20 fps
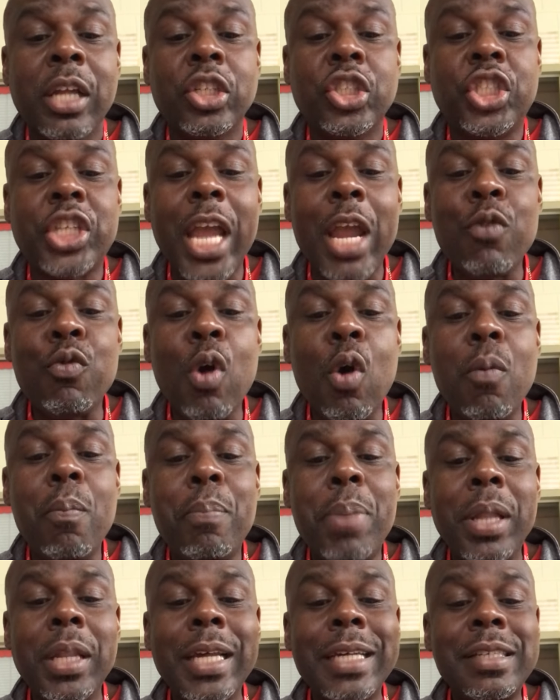J.Ro
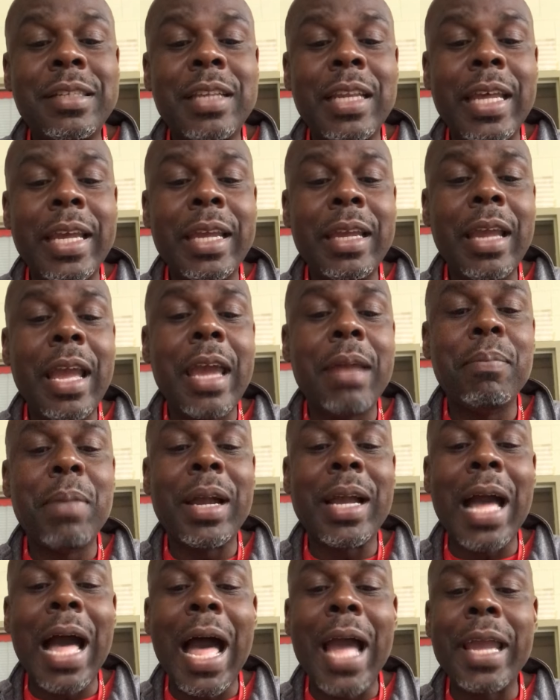Billingsley and
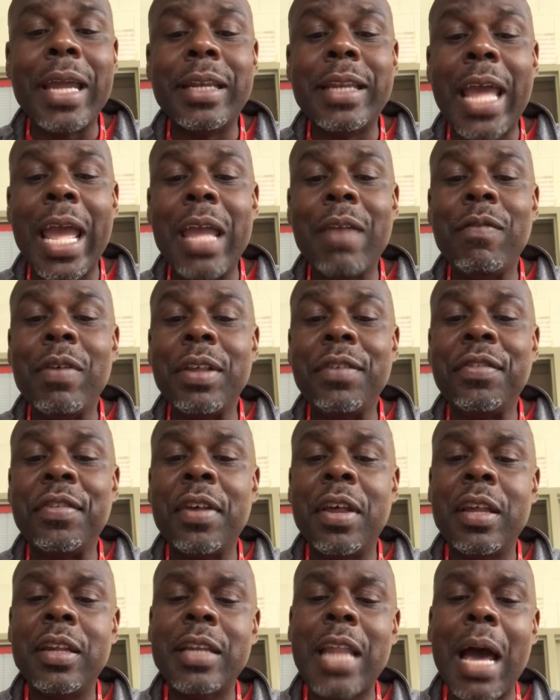Micaiah
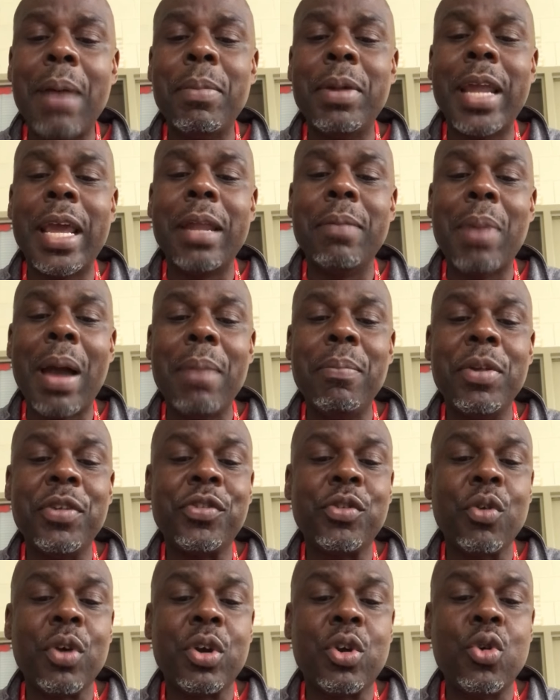Davis, nominated by
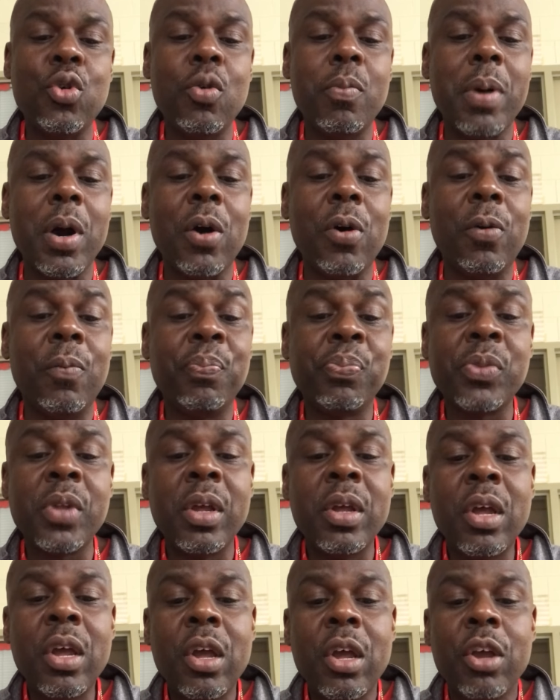Mr. Akubo.
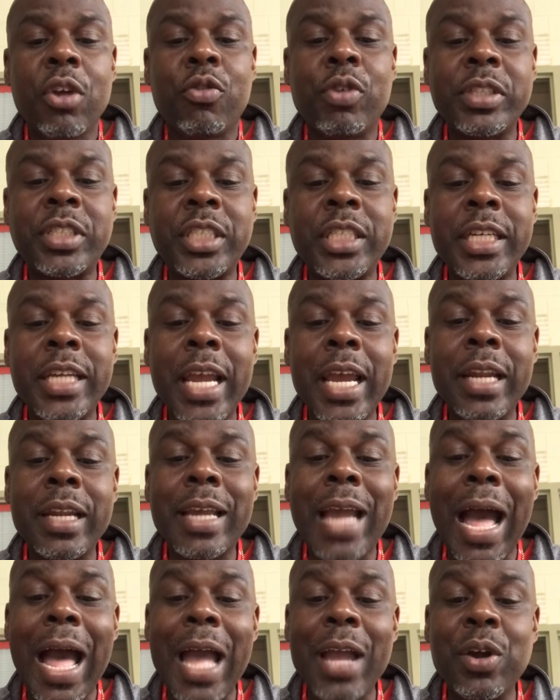
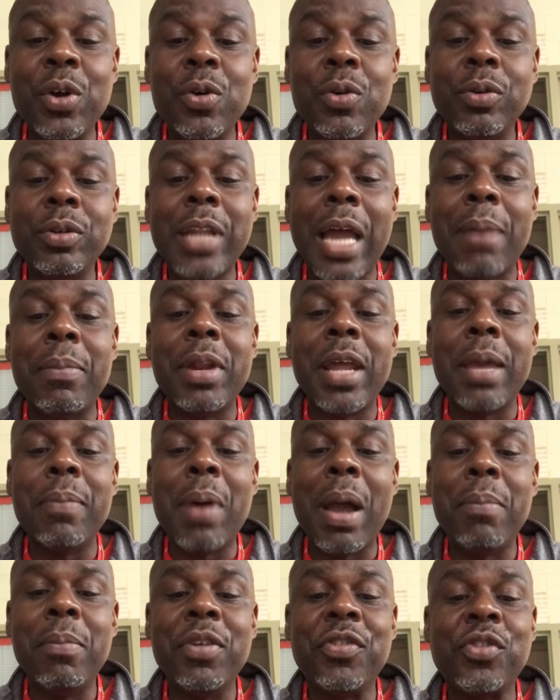Christiane Geigel,
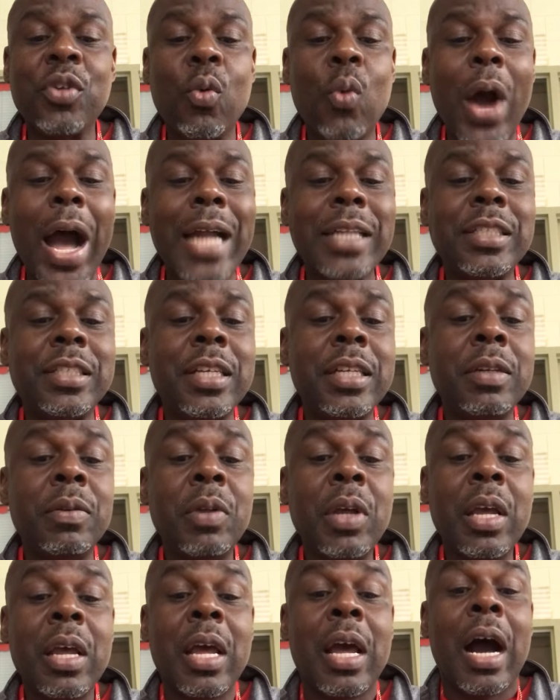nominated by Mr.
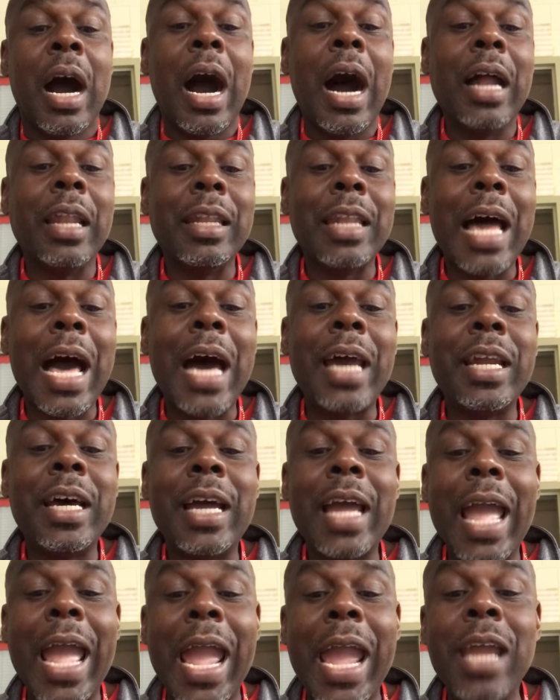Watson.
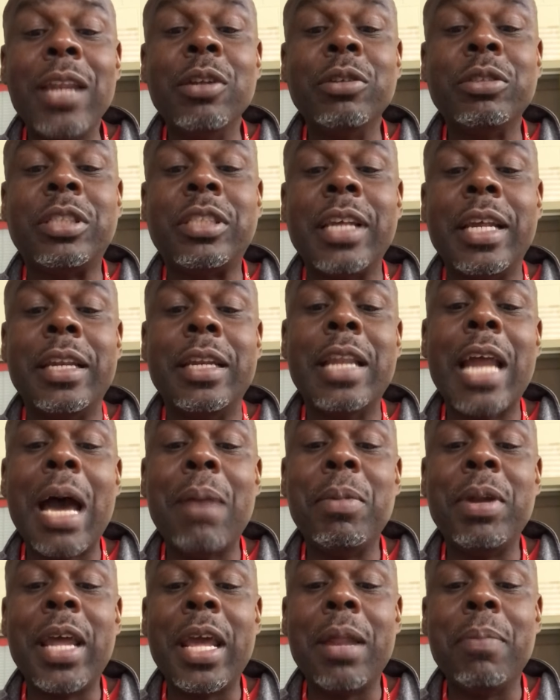Alana Anderson,
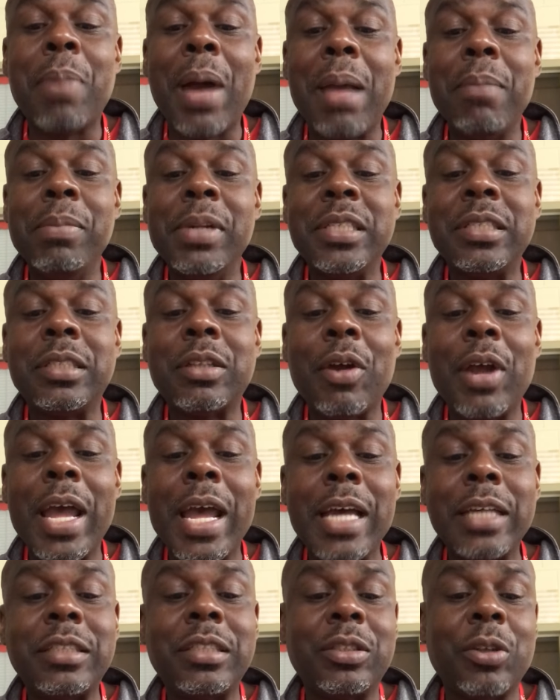nominated by Mr.
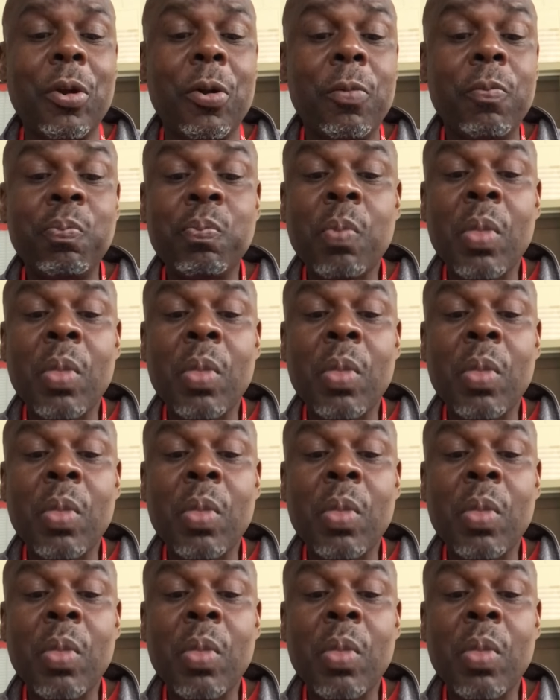Hester.